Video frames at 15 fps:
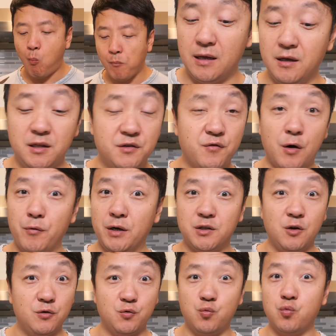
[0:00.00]
I think this fried rice
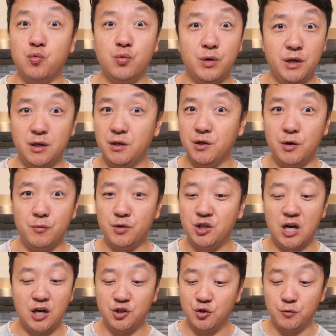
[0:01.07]
goes really good with
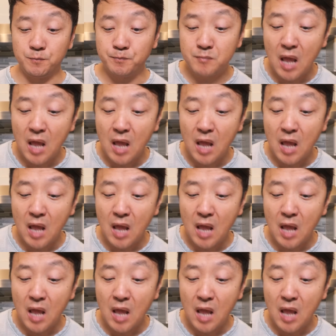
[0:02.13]
chashu.